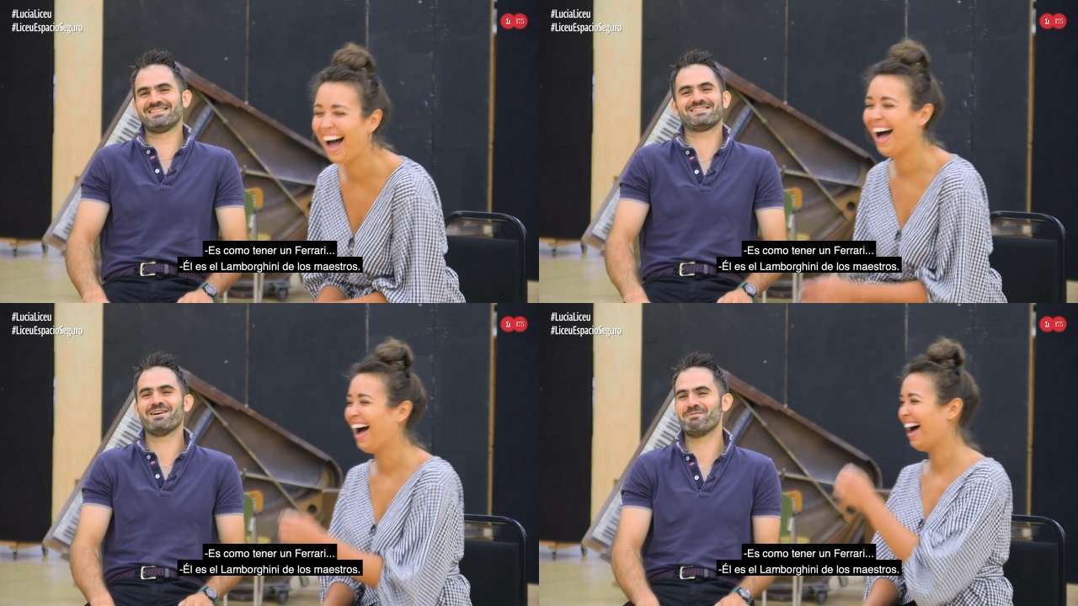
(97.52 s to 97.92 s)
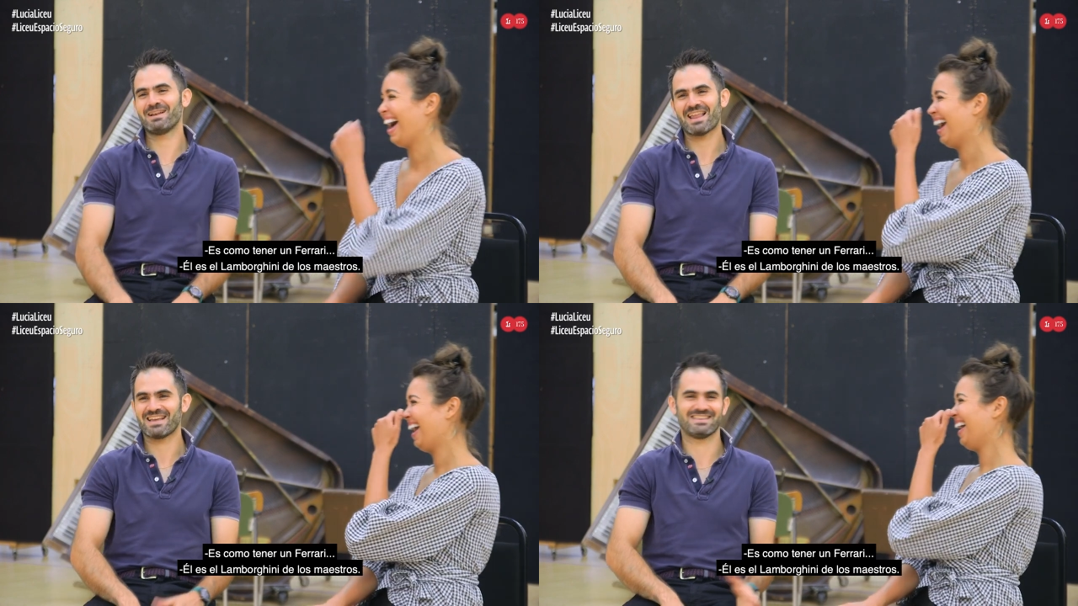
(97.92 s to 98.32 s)

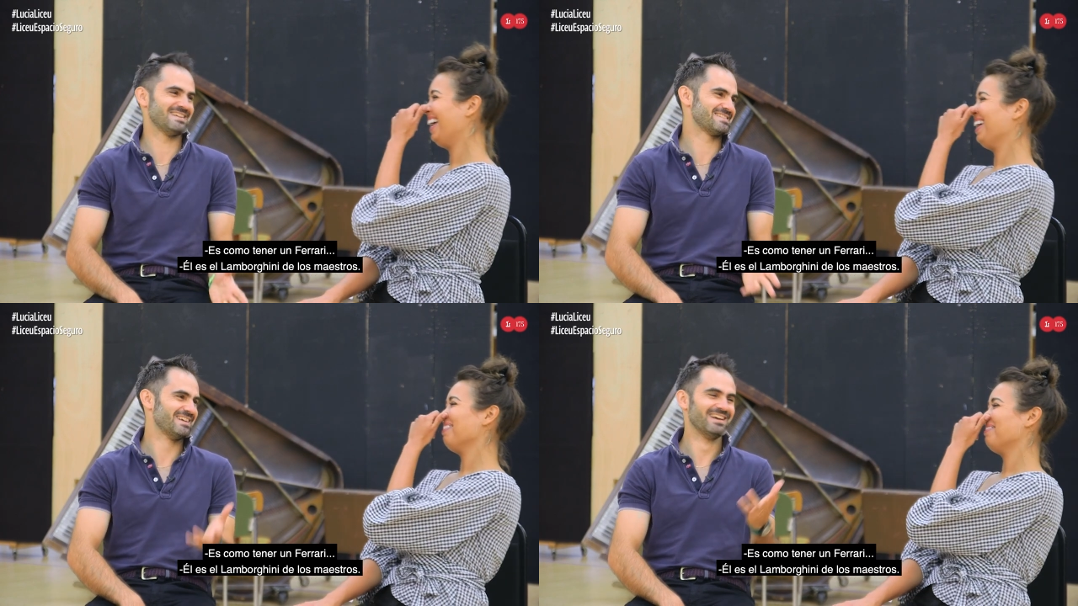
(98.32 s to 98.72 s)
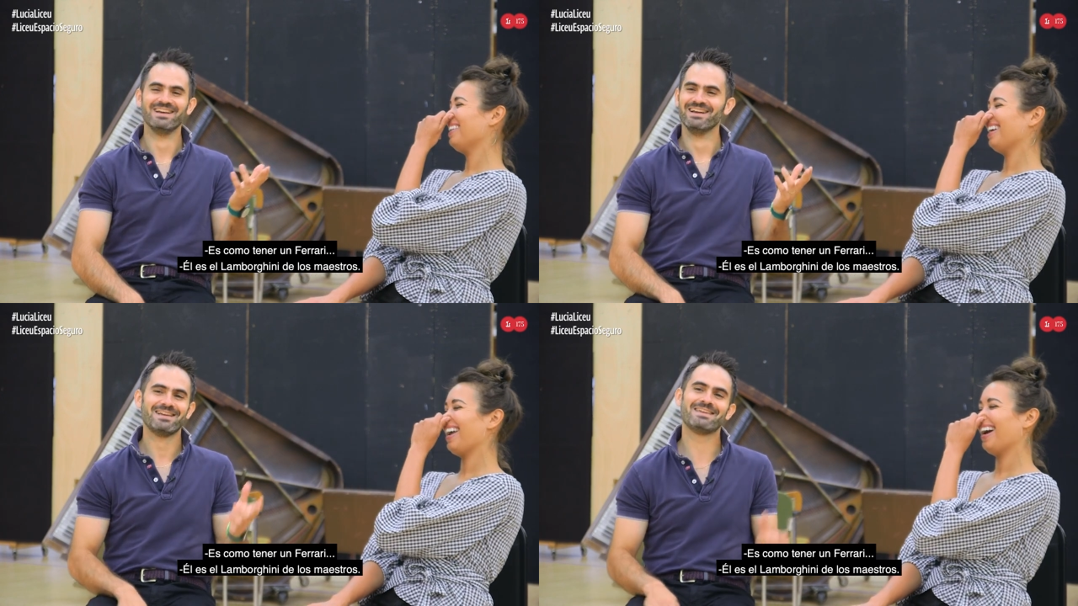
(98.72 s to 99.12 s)
Speaker 1: something like this. A
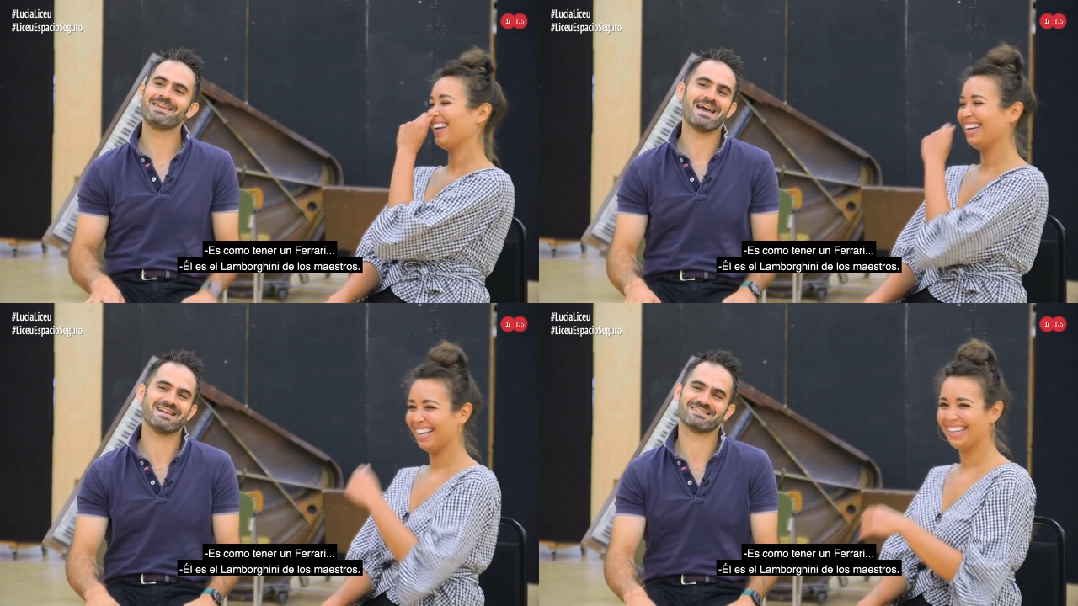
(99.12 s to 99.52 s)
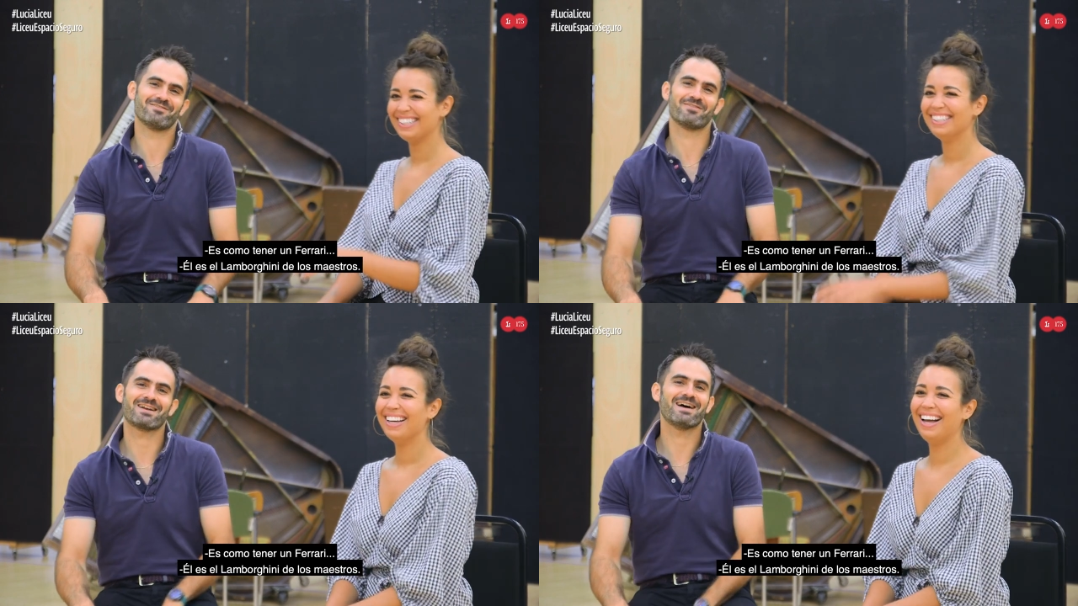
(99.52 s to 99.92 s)
Speaker 2: Ferrari. Yes,
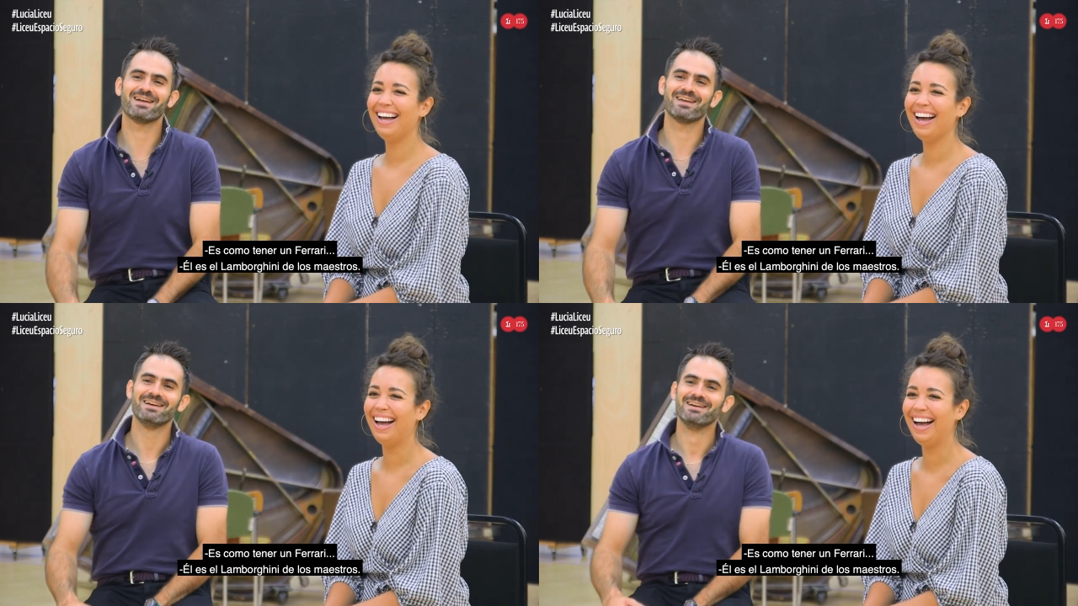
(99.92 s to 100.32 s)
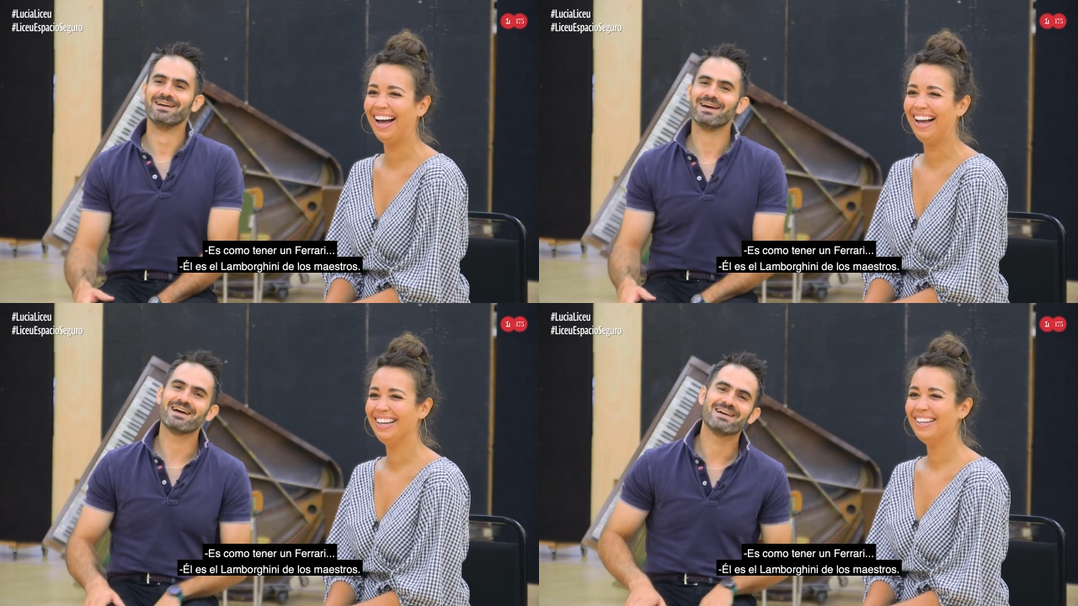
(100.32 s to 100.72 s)
a Ferrari.
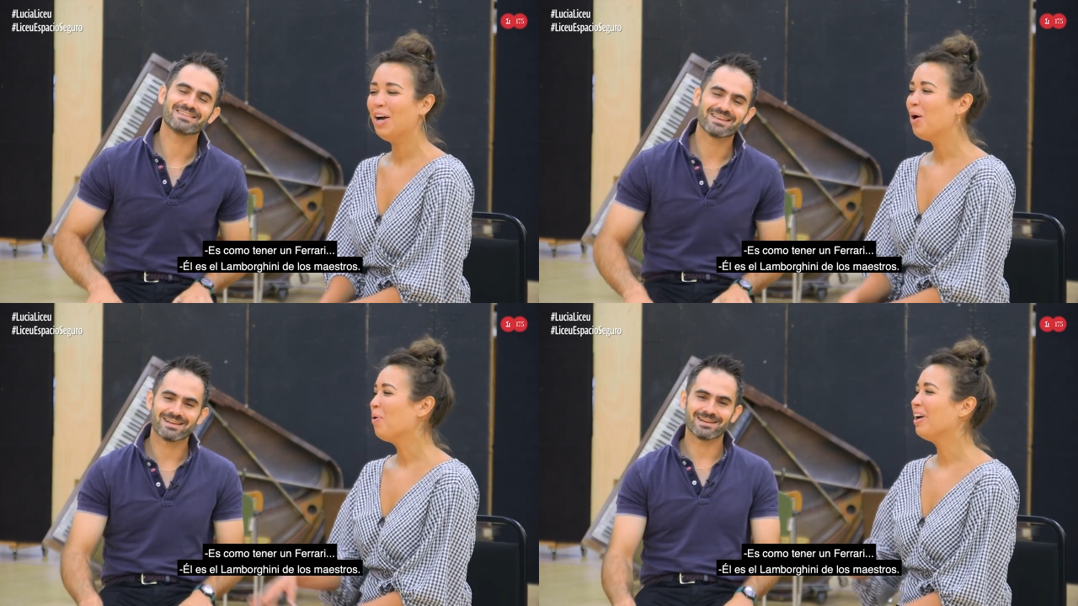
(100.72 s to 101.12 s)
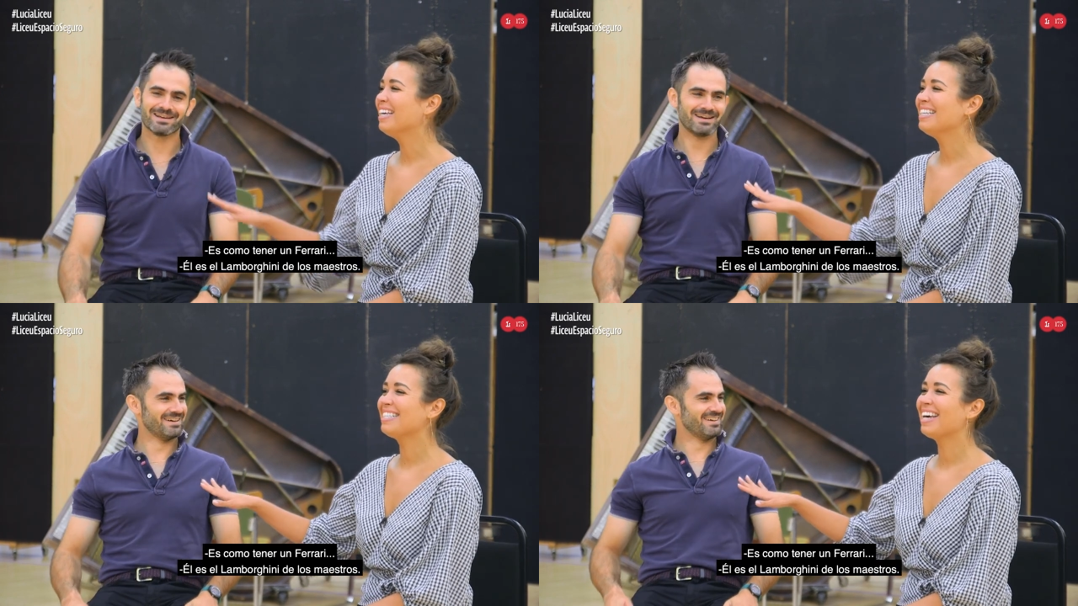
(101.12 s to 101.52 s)
and, uh,
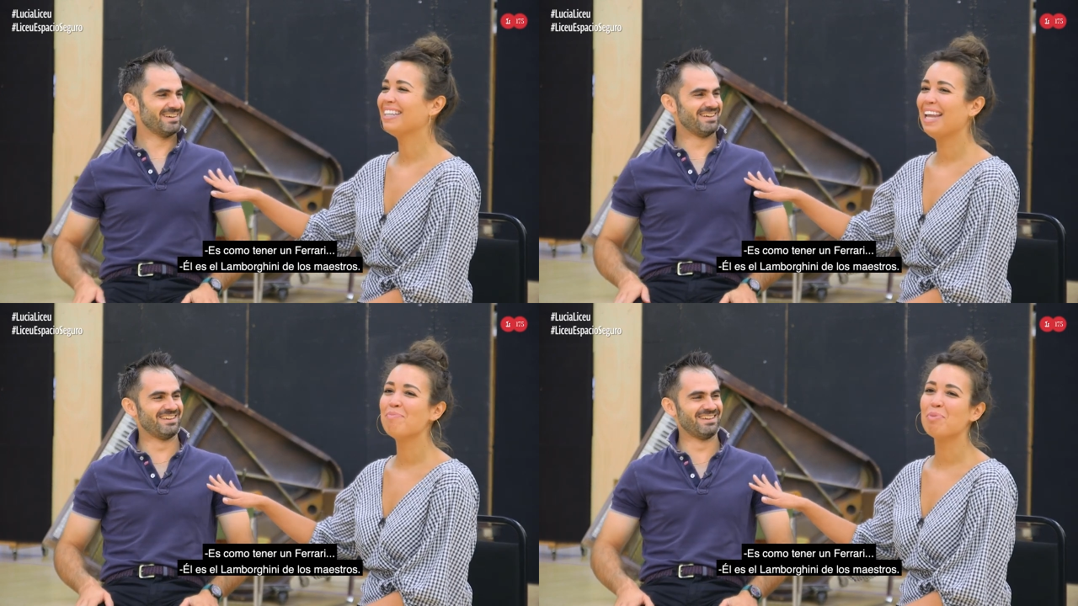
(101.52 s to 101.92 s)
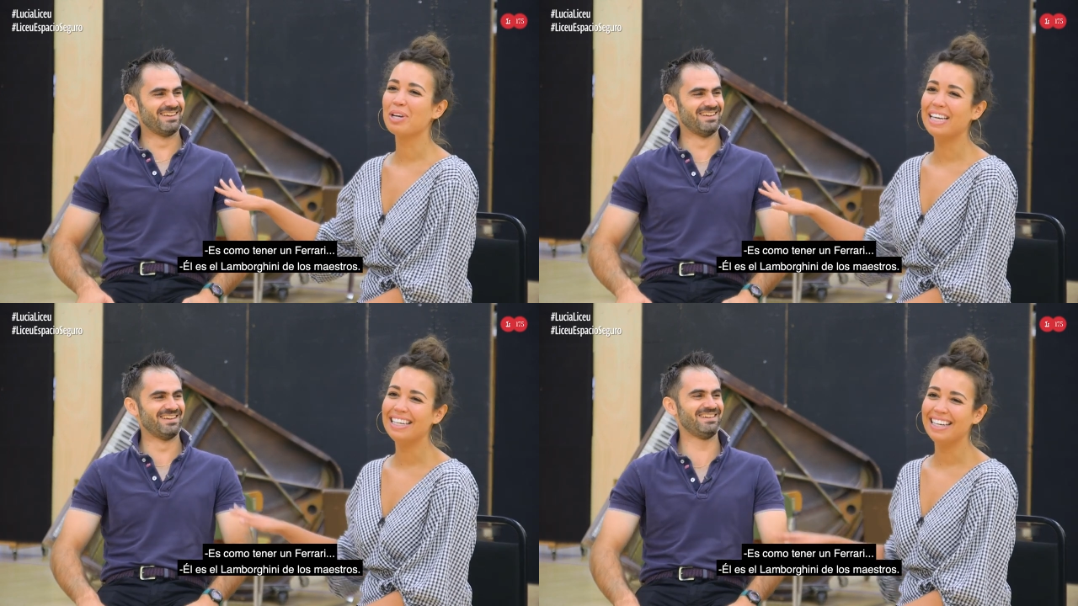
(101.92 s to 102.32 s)
well, he's like
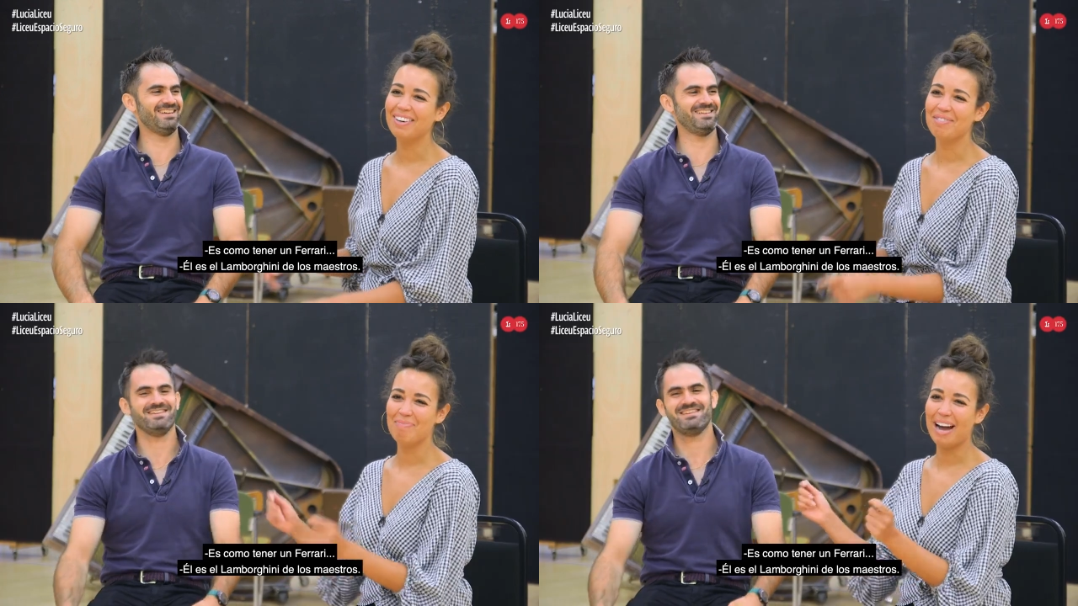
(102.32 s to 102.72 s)
Lamborghini of